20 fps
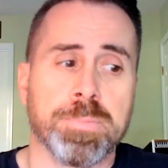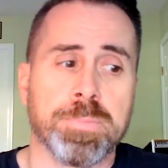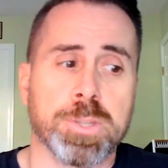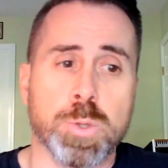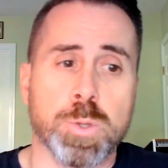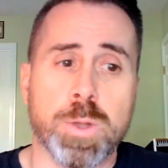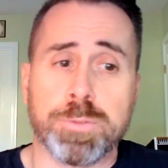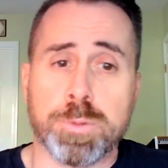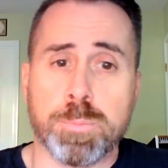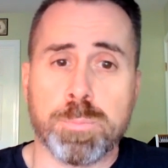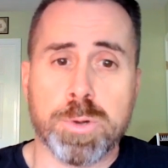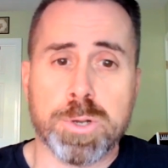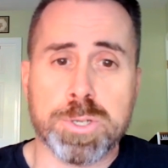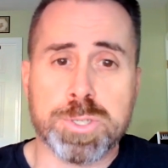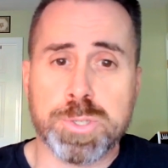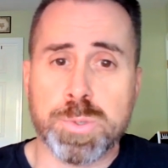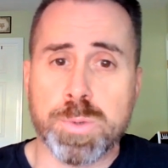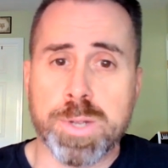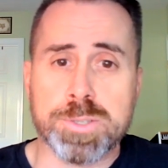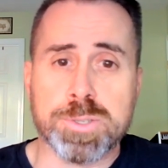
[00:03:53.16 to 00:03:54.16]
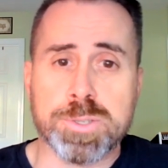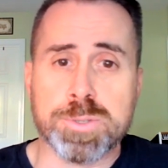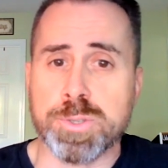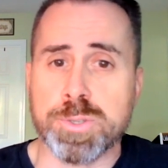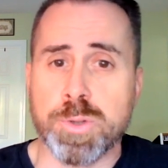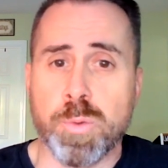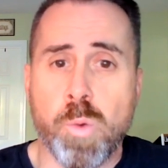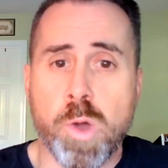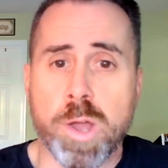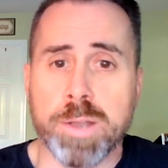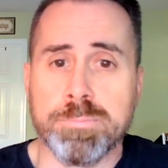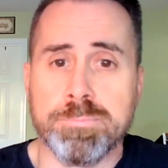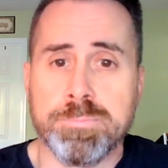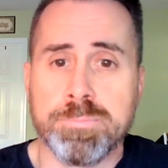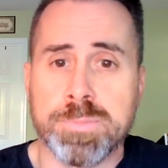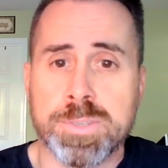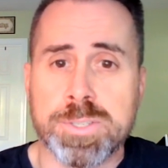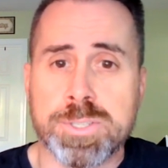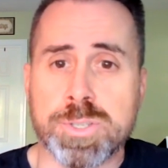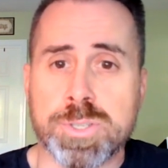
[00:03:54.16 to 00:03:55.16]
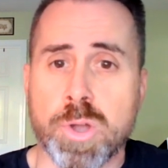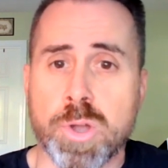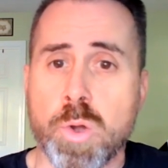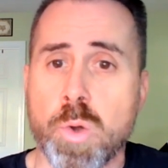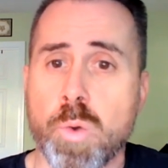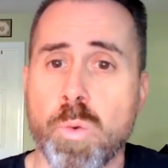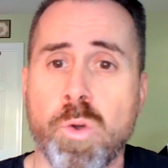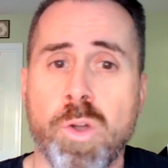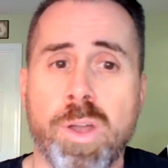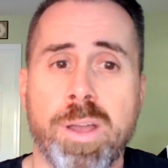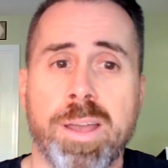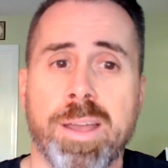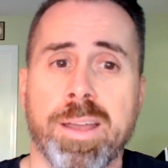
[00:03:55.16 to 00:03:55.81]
You have to merge two answers into one. So